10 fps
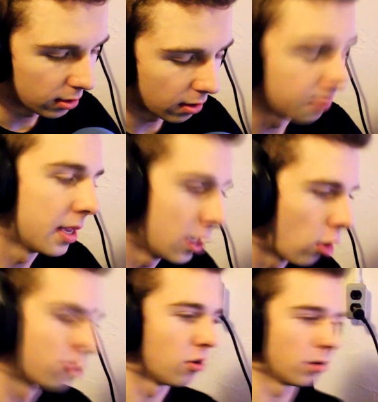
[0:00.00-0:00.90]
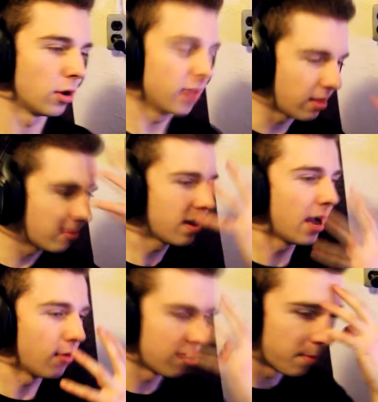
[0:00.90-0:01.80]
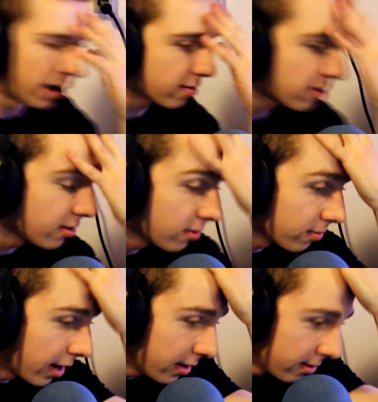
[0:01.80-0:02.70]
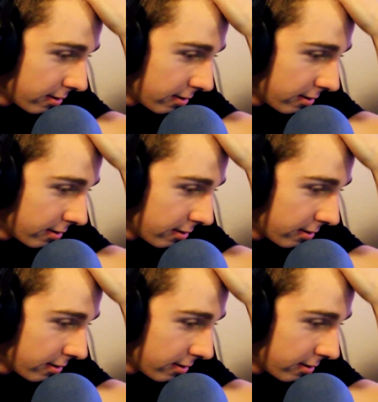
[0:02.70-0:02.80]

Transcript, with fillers: I mean, in Naruto, you know, like, there's a guy who has a mask, right?